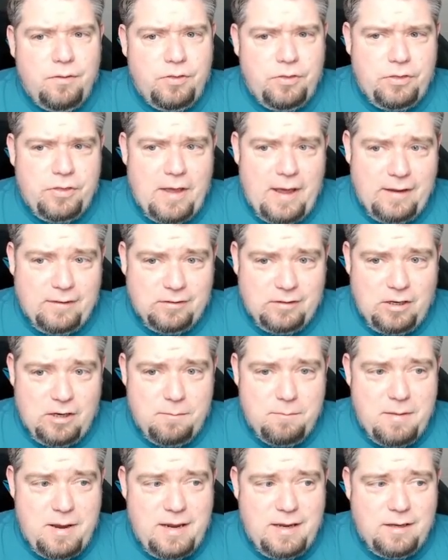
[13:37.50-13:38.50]
that's going
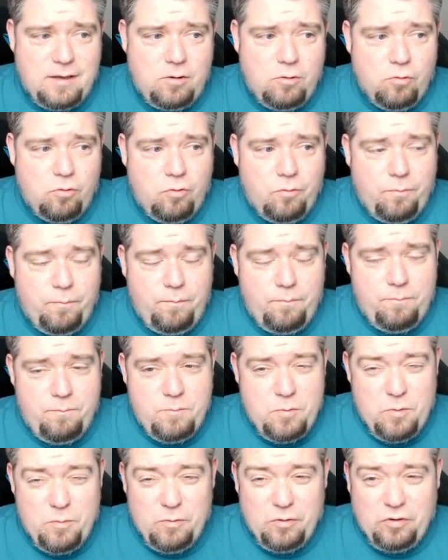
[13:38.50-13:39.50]
to make your
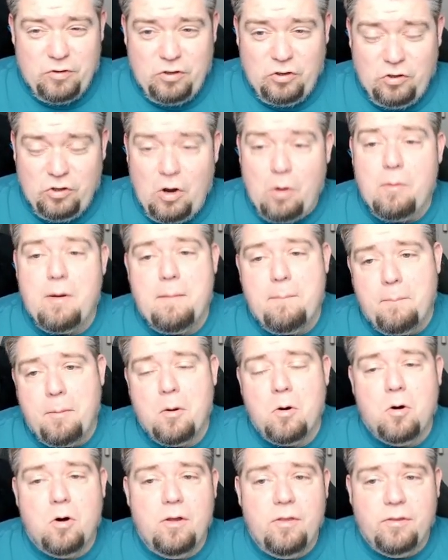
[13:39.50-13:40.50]
movement so
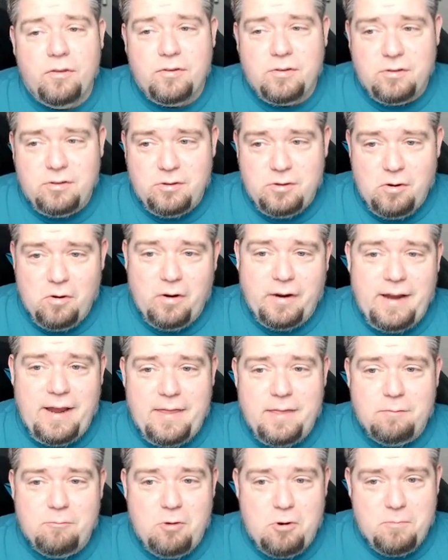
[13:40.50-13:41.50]
important to not get
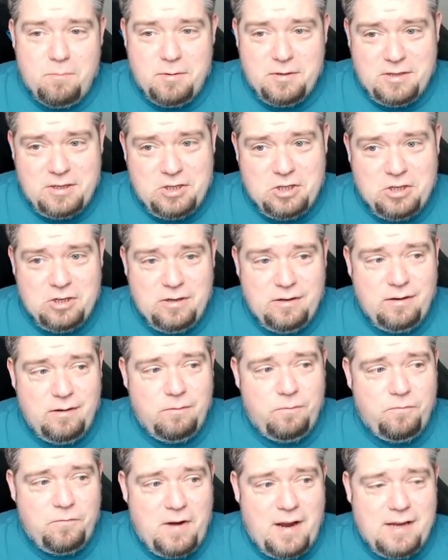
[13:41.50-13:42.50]
in the wrong position,
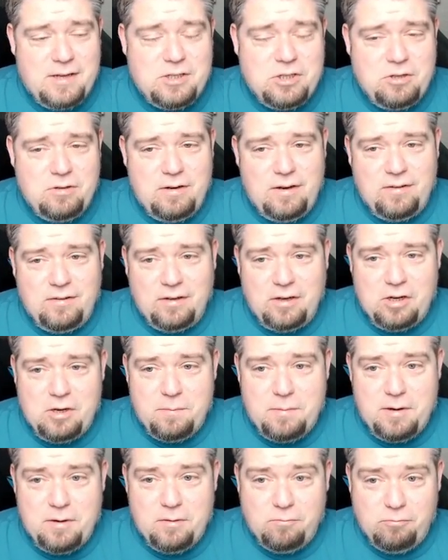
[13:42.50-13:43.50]
and fast units are going
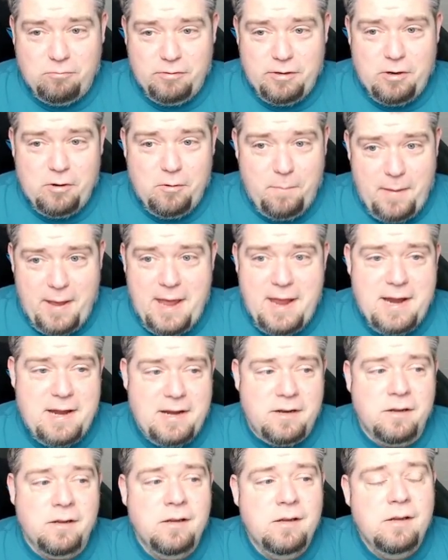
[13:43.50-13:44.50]
to be a real
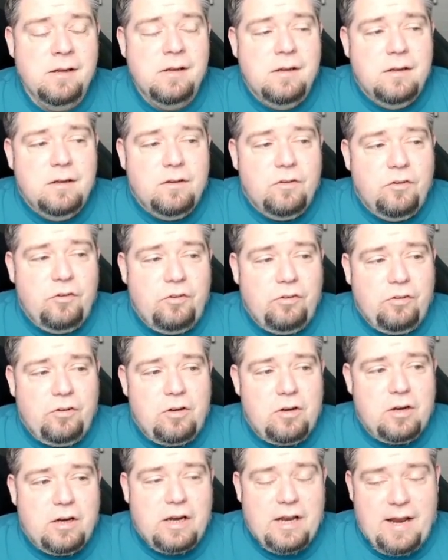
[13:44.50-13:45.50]
pain.
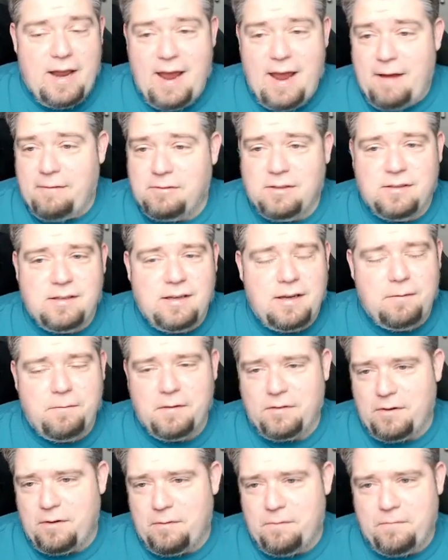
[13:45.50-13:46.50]
You're going to have to take
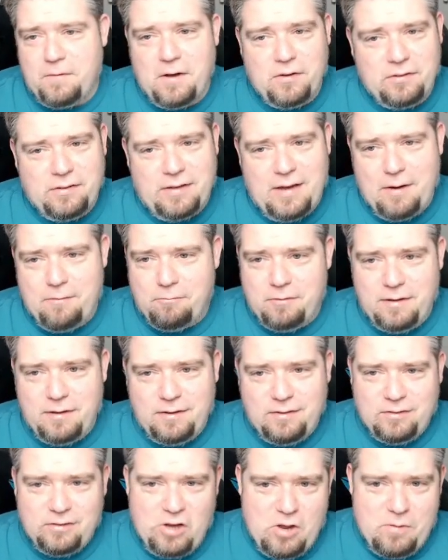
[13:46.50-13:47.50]
things like fast cavalry,
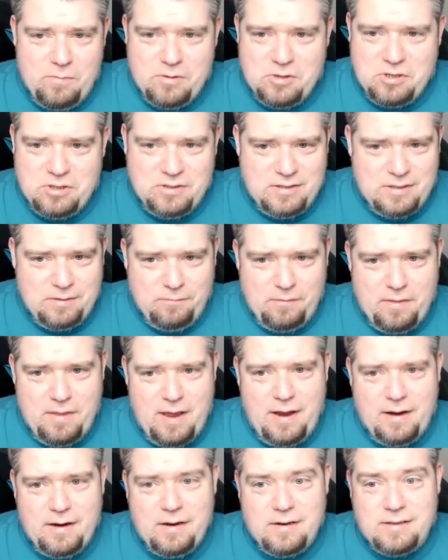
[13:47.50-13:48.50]
skirmishes, stuff like
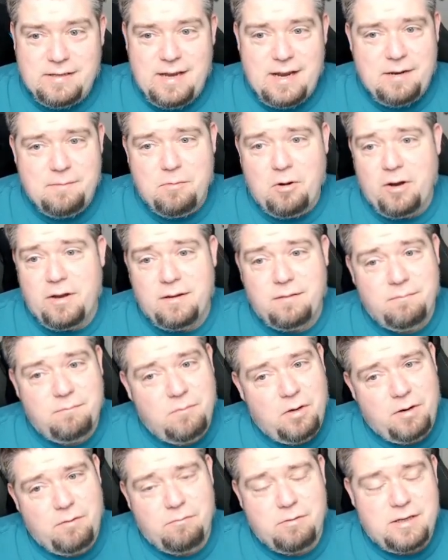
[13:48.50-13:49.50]
that, and undead
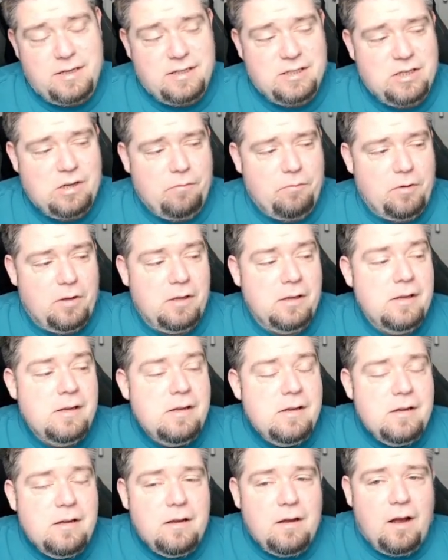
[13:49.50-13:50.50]
might really suffer
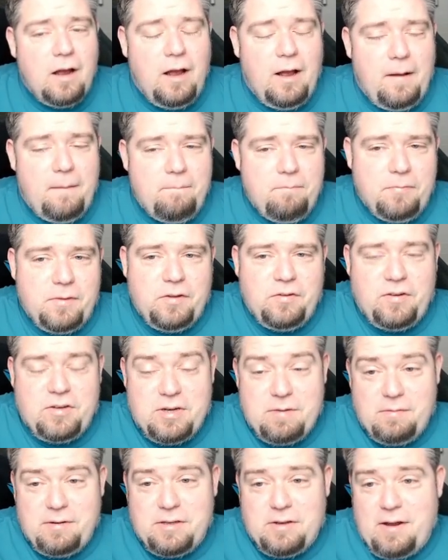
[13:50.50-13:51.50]
because they
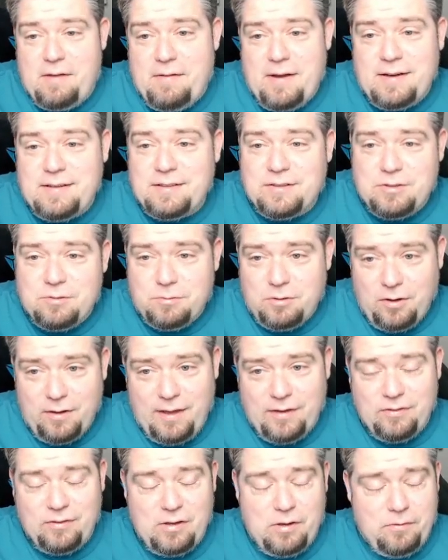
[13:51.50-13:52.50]
generally don't have access to a lot of
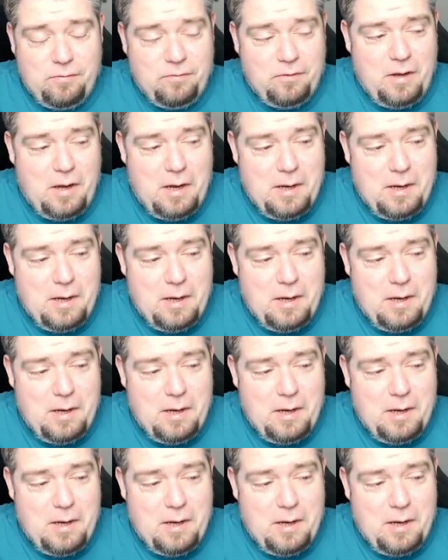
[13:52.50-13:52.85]
that stuff.